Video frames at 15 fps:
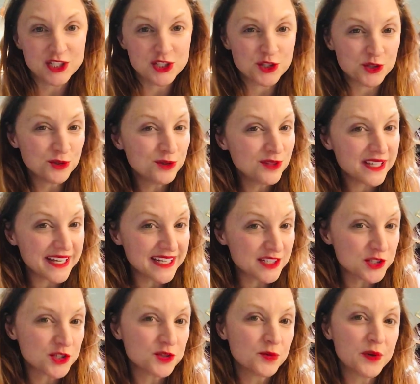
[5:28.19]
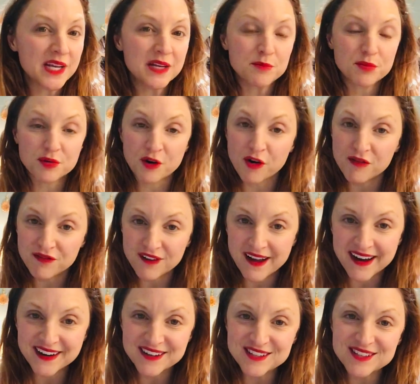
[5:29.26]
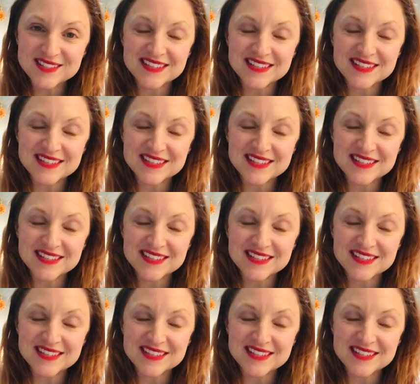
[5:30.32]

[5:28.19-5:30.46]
do like sweet profiles,